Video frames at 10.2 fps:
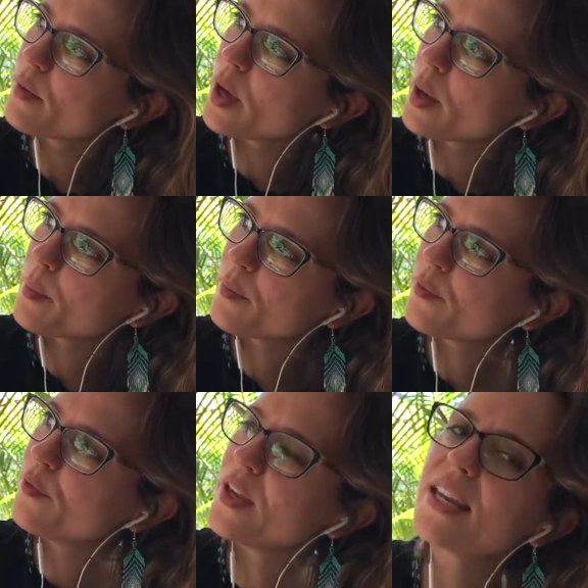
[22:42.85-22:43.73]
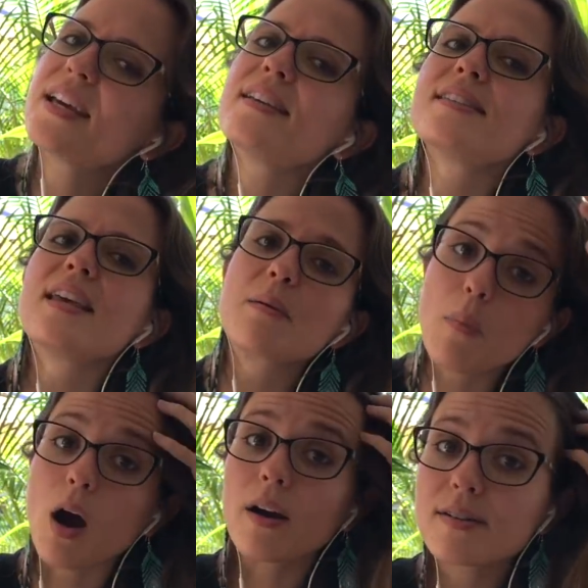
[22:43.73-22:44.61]
Venus and
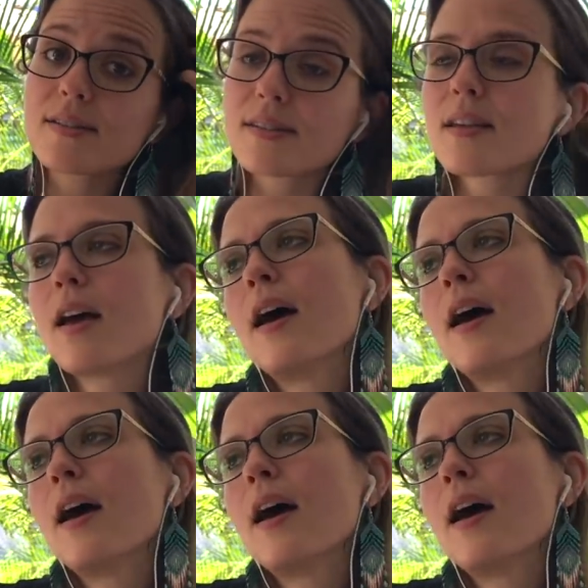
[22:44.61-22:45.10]
Mars,